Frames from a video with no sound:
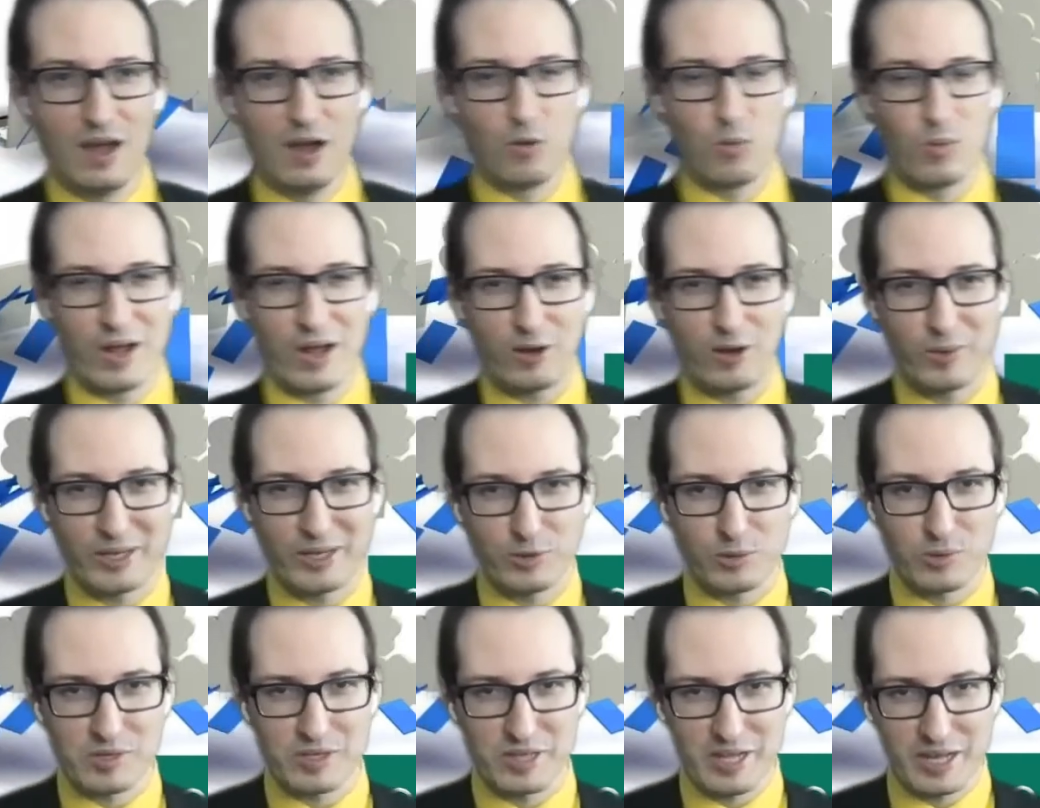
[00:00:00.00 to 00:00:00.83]
We're going
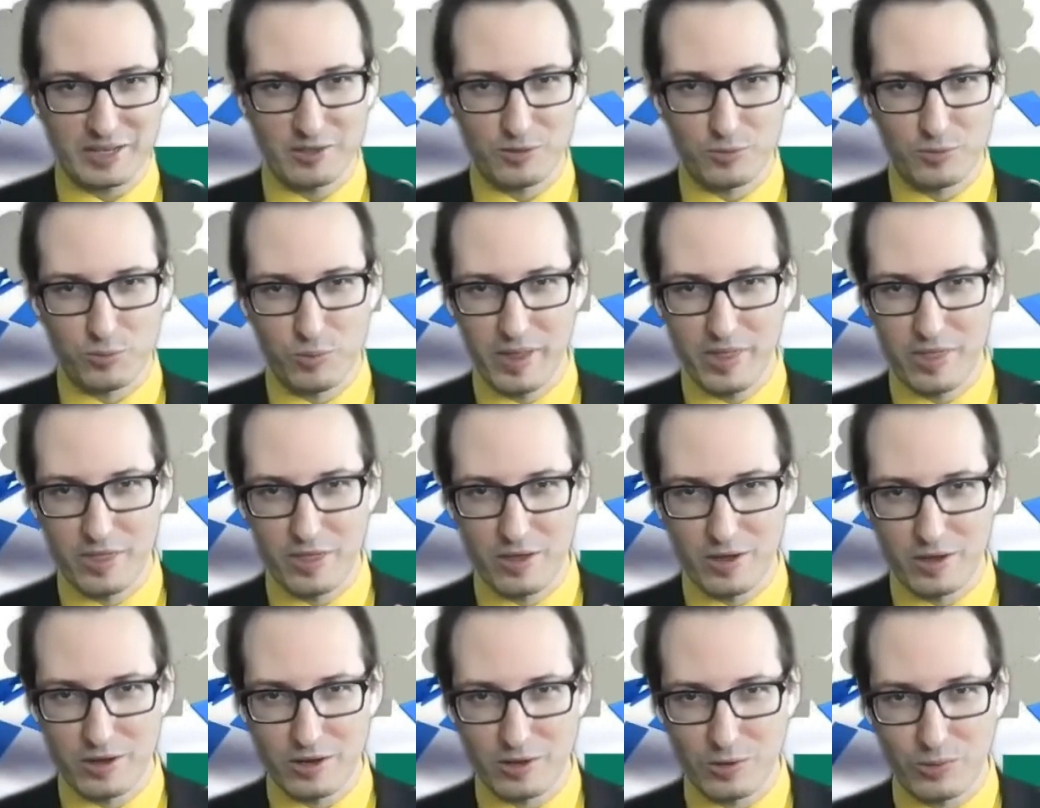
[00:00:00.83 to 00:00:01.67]
to start with
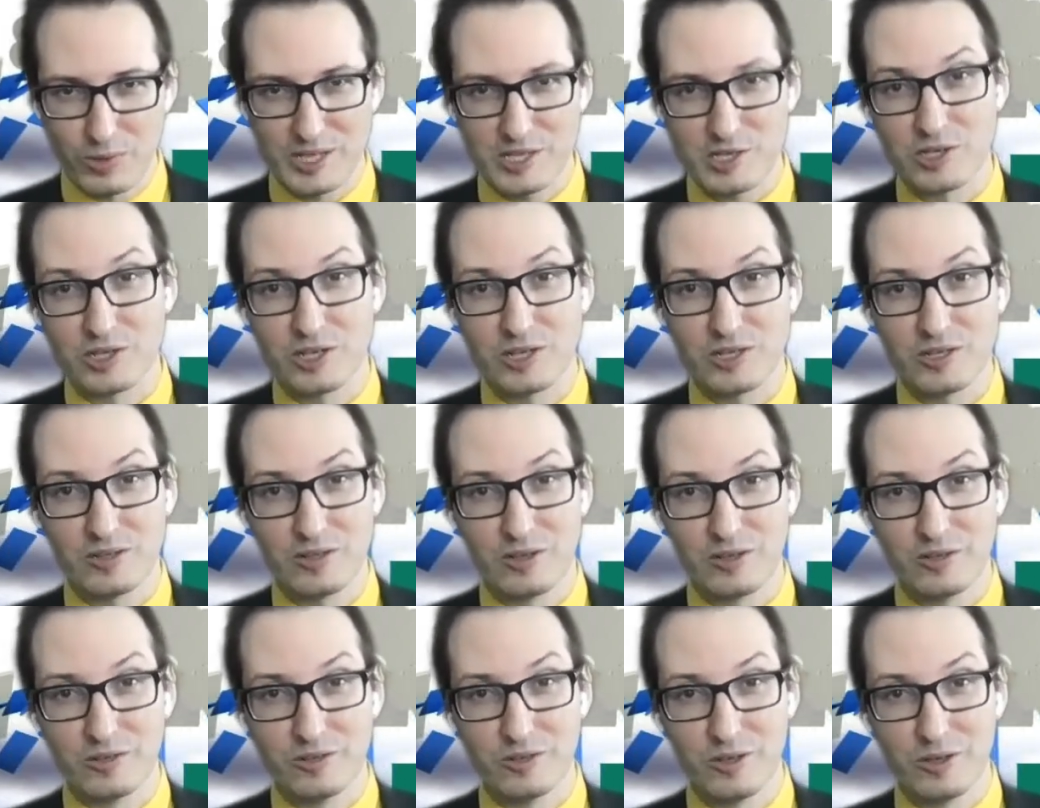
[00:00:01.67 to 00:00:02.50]
a question
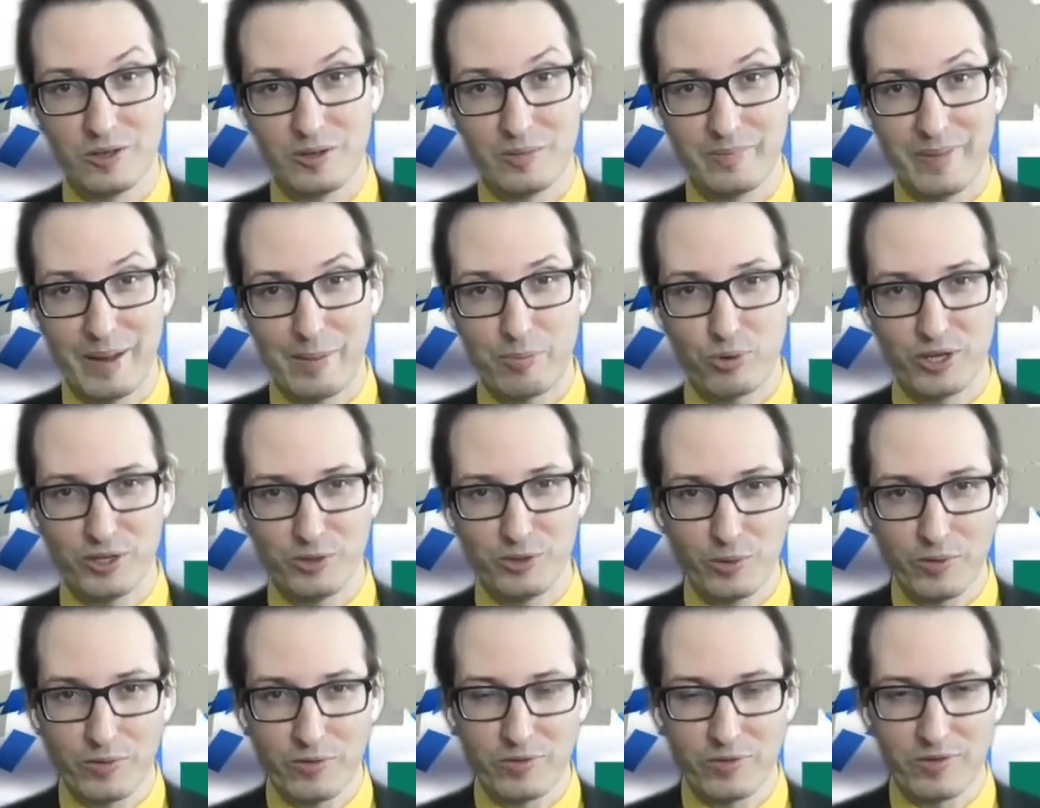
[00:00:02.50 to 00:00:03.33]
on
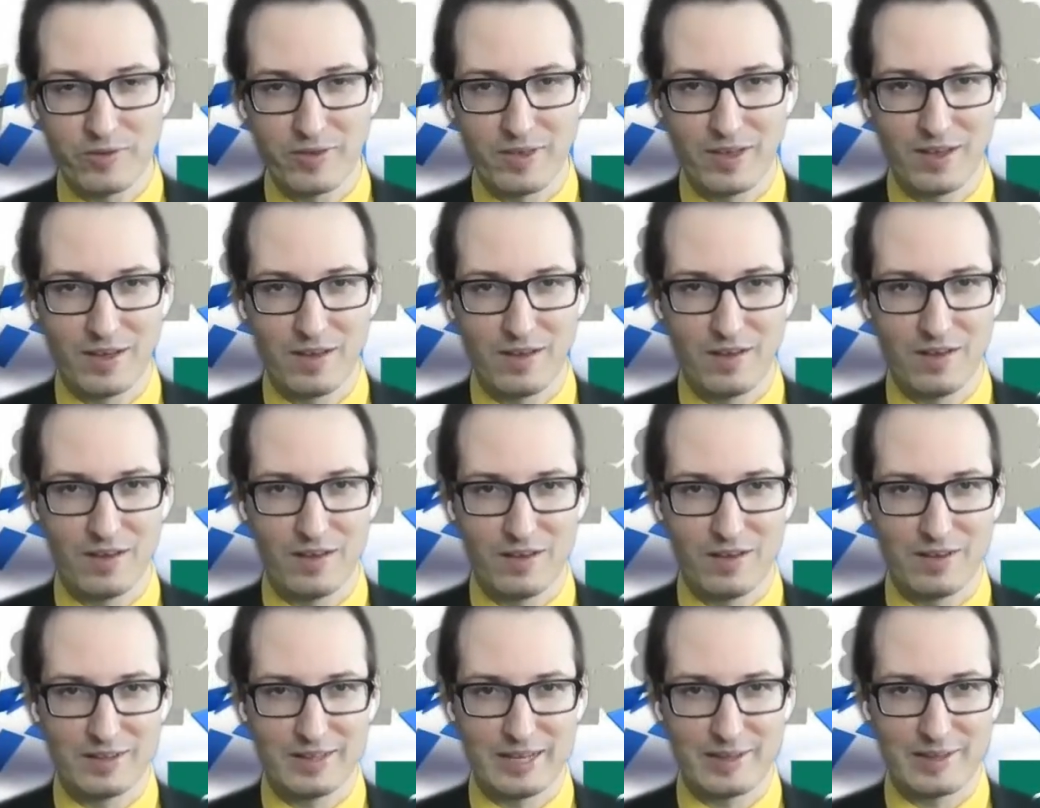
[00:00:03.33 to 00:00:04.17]
MapReduce
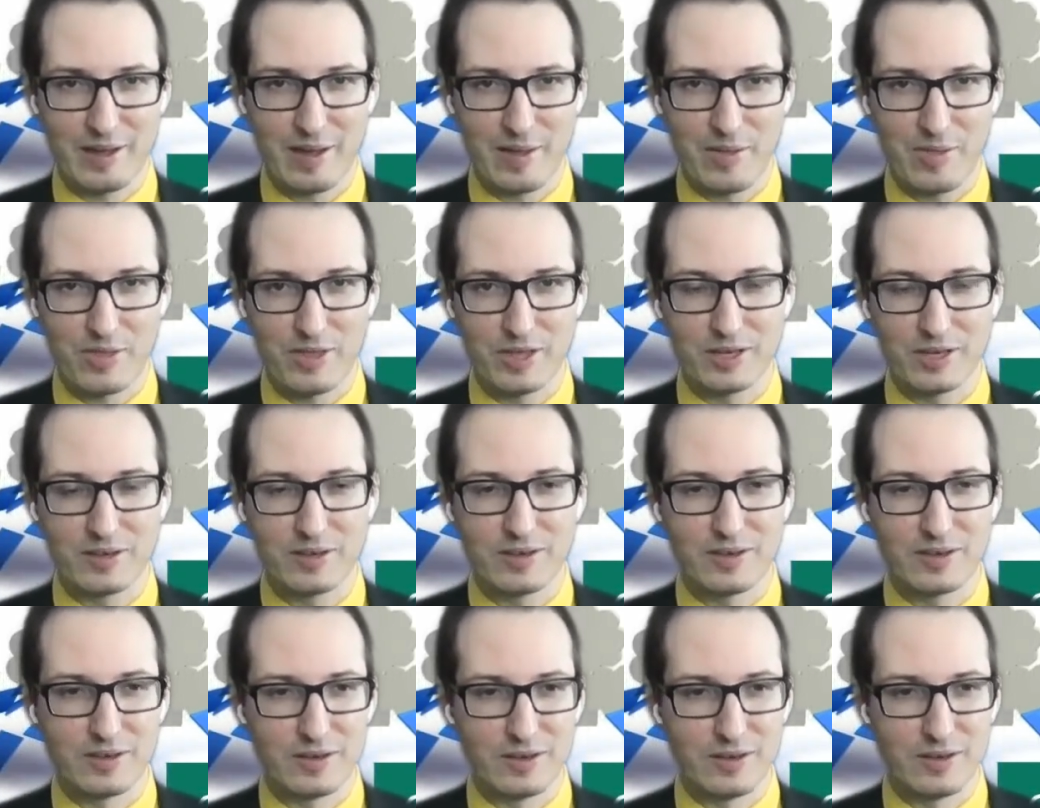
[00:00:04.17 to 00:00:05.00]
that I think
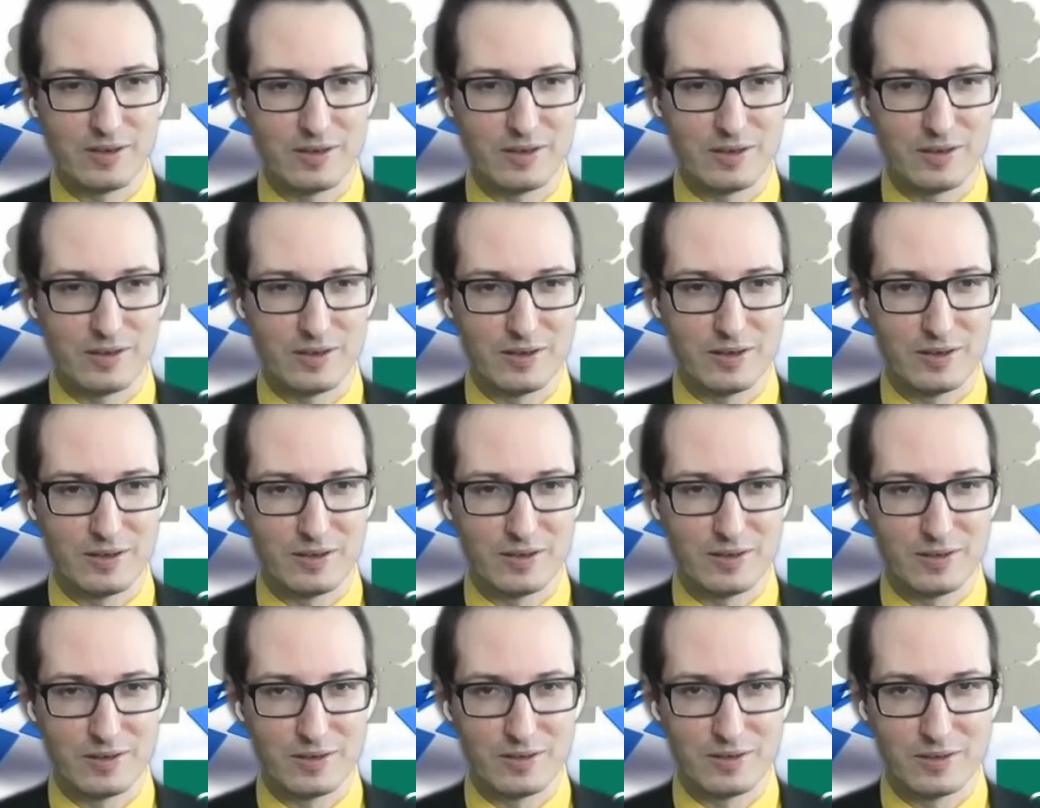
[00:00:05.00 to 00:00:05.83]

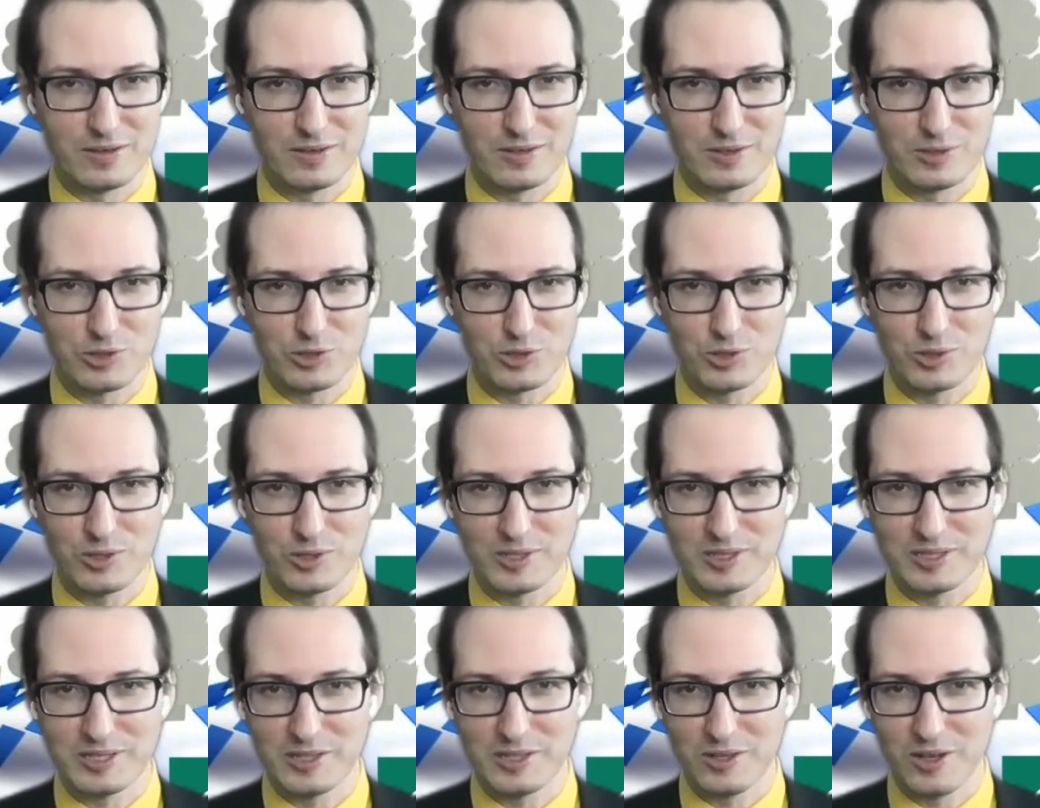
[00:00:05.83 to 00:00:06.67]
a
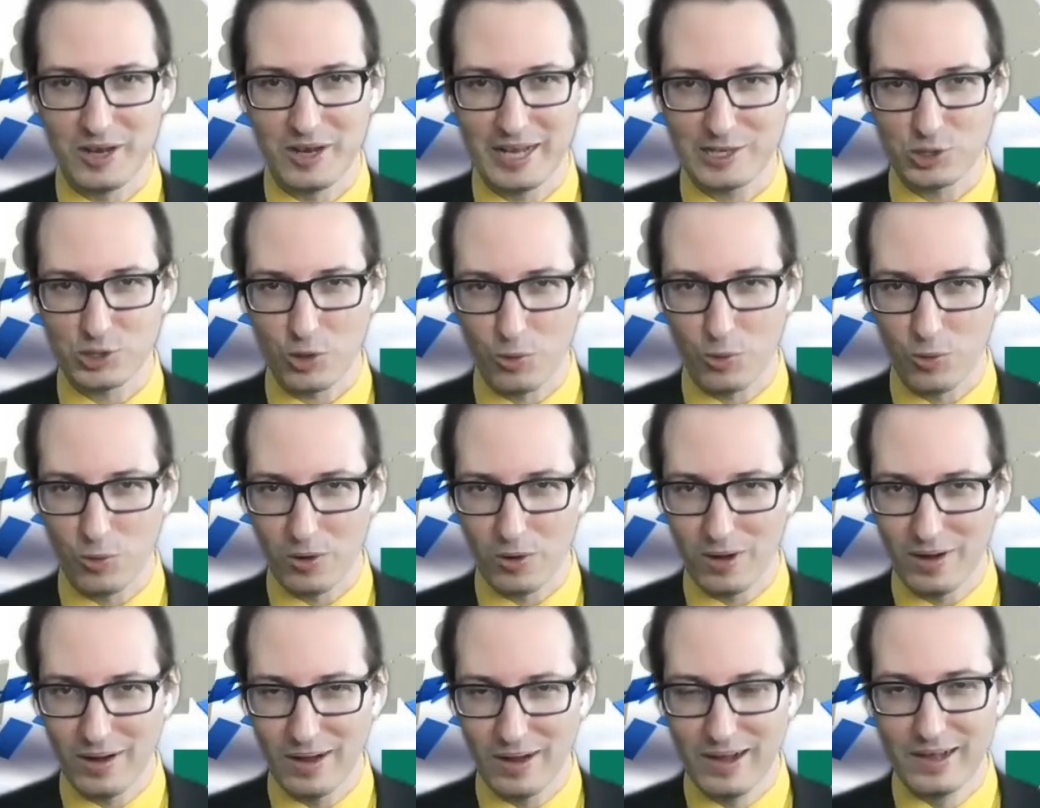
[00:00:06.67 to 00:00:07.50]
student in the lecture
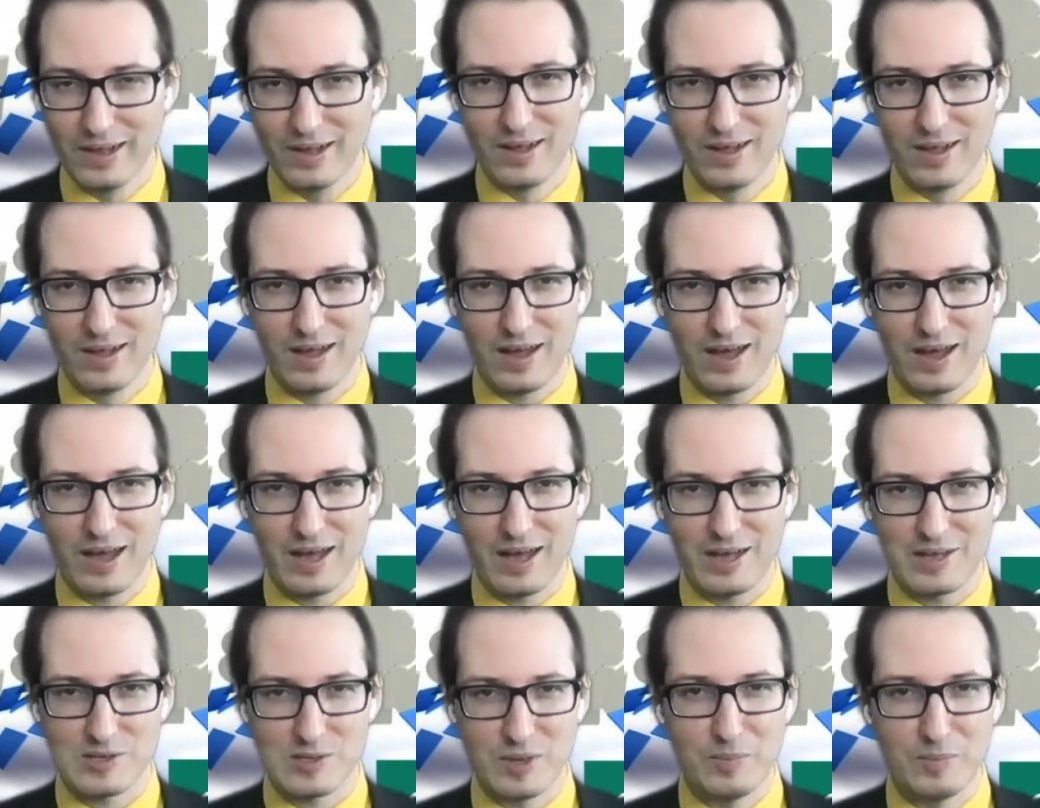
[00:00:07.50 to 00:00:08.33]
hall
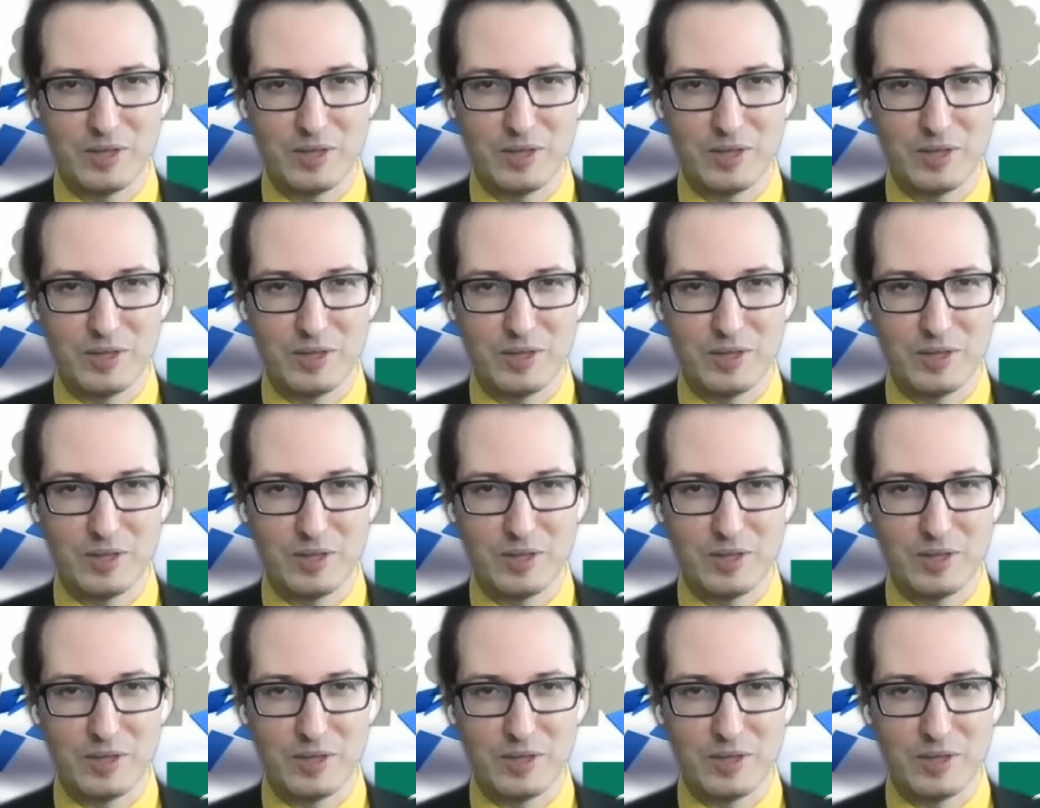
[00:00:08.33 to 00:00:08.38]
has.